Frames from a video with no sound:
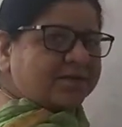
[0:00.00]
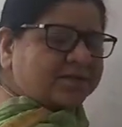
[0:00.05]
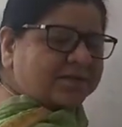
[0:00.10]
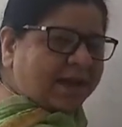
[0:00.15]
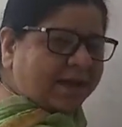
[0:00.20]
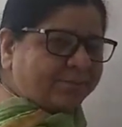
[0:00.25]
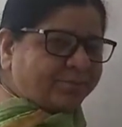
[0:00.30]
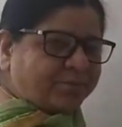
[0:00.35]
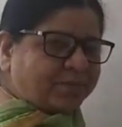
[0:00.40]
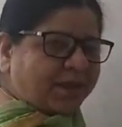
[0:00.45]

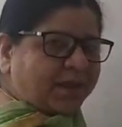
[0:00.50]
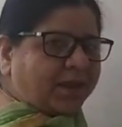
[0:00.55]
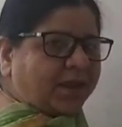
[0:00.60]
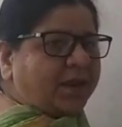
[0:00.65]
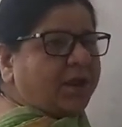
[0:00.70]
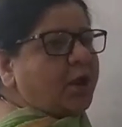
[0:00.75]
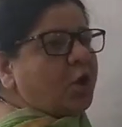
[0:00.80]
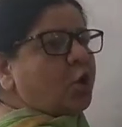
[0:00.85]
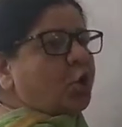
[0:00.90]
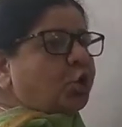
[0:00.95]
something,
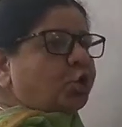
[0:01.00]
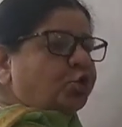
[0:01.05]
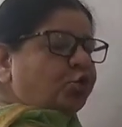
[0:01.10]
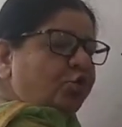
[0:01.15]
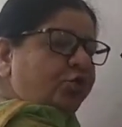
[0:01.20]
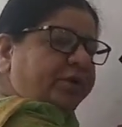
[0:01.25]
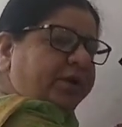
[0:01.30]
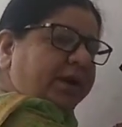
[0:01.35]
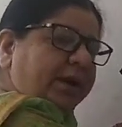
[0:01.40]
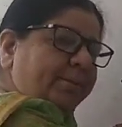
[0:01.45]

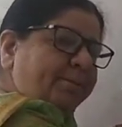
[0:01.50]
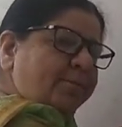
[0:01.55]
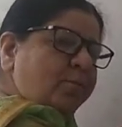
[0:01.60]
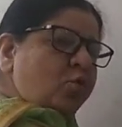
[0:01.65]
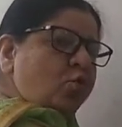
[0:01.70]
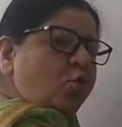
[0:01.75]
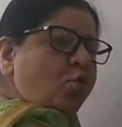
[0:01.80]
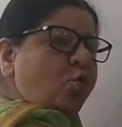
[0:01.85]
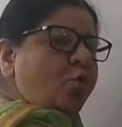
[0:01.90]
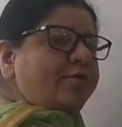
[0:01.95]
to
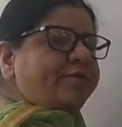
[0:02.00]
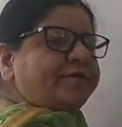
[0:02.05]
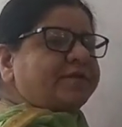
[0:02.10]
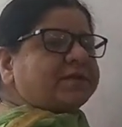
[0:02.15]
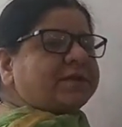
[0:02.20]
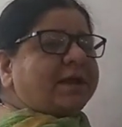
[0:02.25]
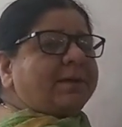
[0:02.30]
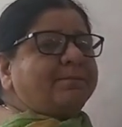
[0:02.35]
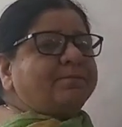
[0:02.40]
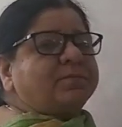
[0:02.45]
remove
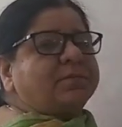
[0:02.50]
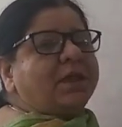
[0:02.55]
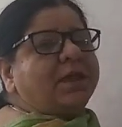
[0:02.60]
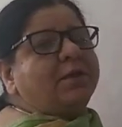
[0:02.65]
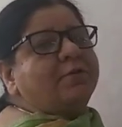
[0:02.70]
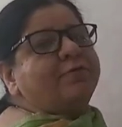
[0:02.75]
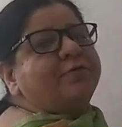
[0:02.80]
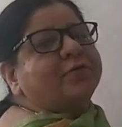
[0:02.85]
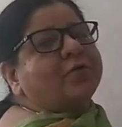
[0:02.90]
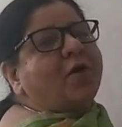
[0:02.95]

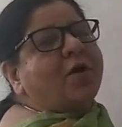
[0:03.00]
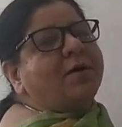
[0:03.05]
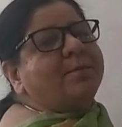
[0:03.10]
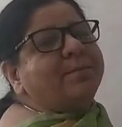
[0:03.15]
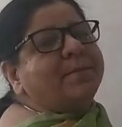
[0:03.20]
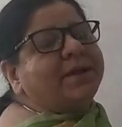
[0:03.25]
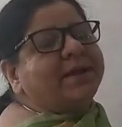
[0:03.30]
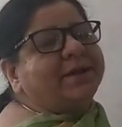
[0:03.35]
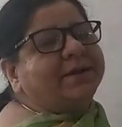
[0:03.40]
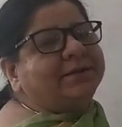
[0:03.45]
something
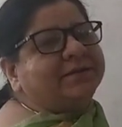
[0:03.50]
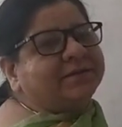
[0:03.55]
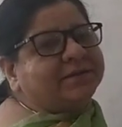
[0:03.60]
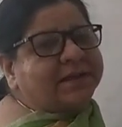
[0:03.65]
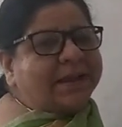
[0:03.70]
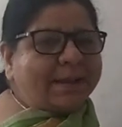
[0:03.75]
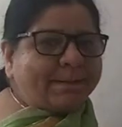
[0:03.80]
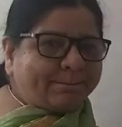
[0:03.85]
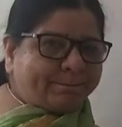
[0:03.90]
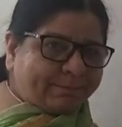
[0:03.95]
from
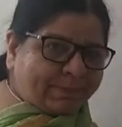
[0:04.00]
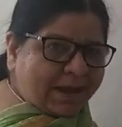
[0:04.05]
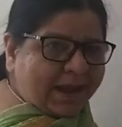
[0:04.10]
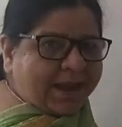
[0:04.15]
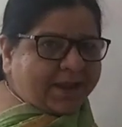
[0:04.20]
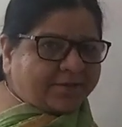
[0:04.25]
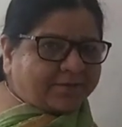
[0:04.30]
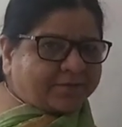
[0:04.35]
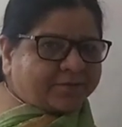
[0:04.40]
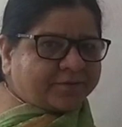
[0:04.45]
its
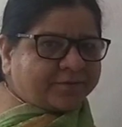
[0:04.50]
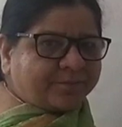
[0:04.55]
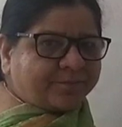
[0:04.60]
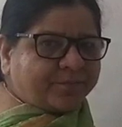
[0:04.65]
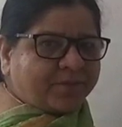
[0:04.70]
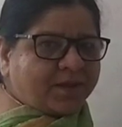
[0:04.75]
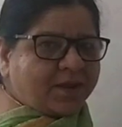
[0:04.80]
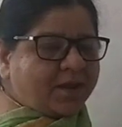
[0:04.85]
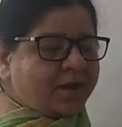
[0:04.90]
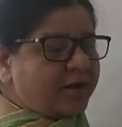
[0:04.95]
place.
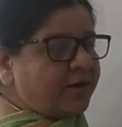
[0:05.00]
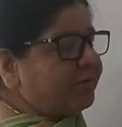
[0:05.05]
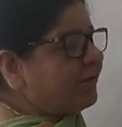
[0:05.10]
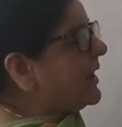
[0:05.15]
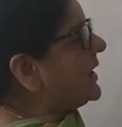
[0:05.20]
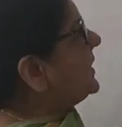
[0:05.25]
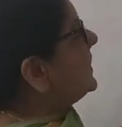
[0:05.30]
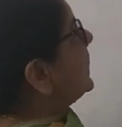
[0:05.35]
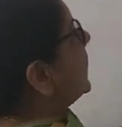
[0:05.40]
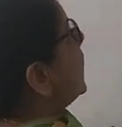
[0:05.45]

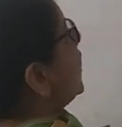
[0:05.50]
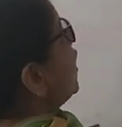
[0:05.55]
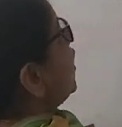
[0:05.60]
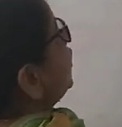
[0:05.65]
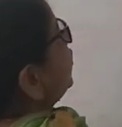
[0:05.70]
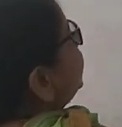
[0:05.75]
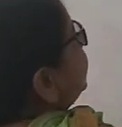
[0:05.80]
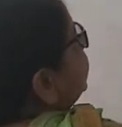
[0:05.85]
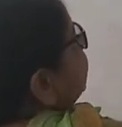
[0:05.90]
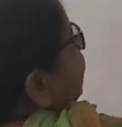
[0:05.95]
Right?
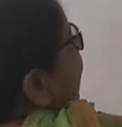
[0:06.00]
So